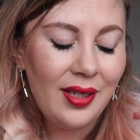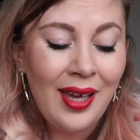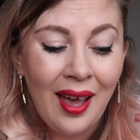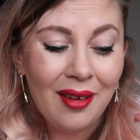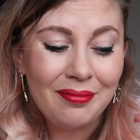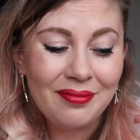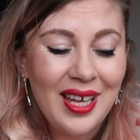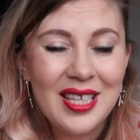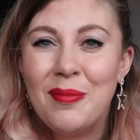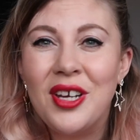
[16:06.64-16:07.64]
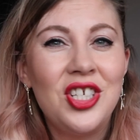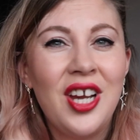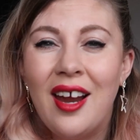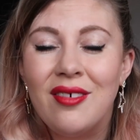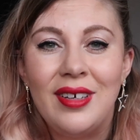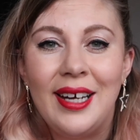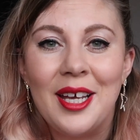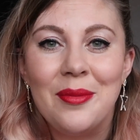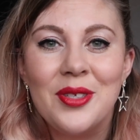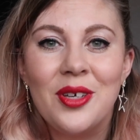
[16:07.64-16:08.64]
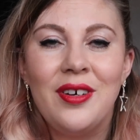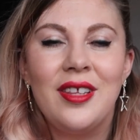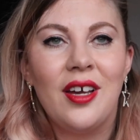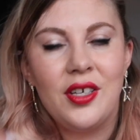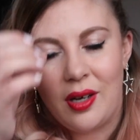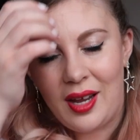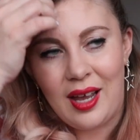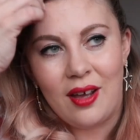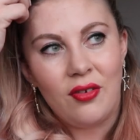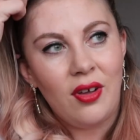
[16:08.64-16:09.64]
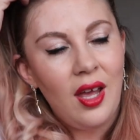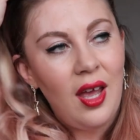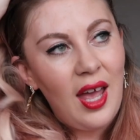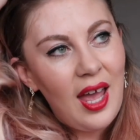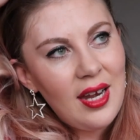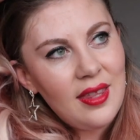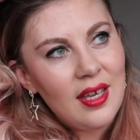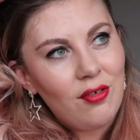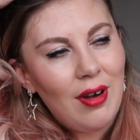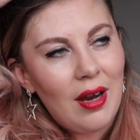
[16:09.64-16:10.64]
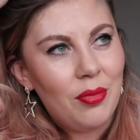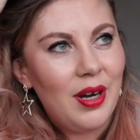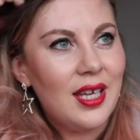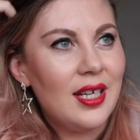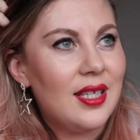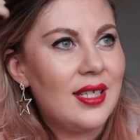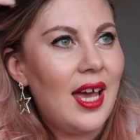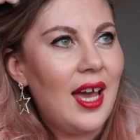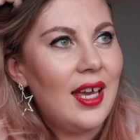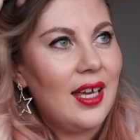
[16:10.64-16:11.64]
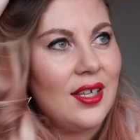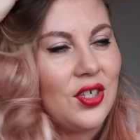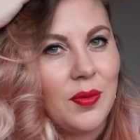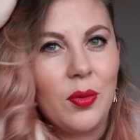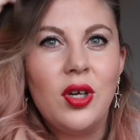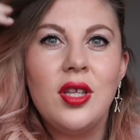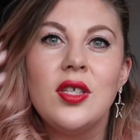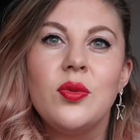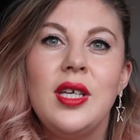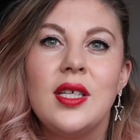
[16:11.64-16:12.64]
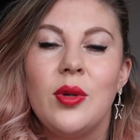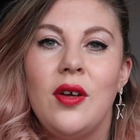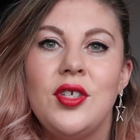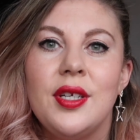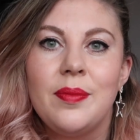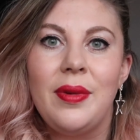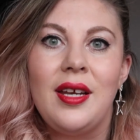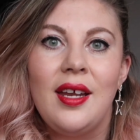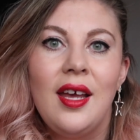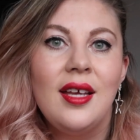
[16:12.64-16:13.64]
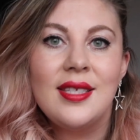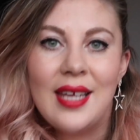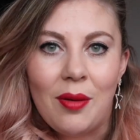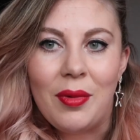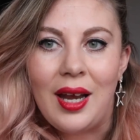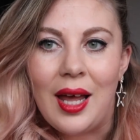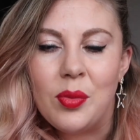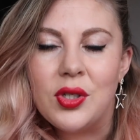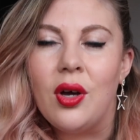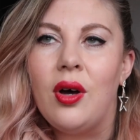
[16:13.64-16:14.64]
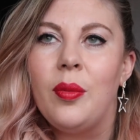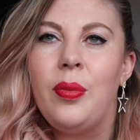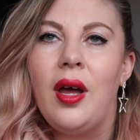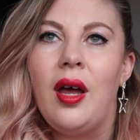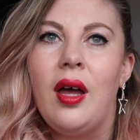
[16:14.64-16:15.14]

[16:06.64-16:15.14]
Yeah, that's my chat really. I'm sorry that I don't have anything groundbreaking to say. It's just been one of those weeks where I've just been sat on my laptop.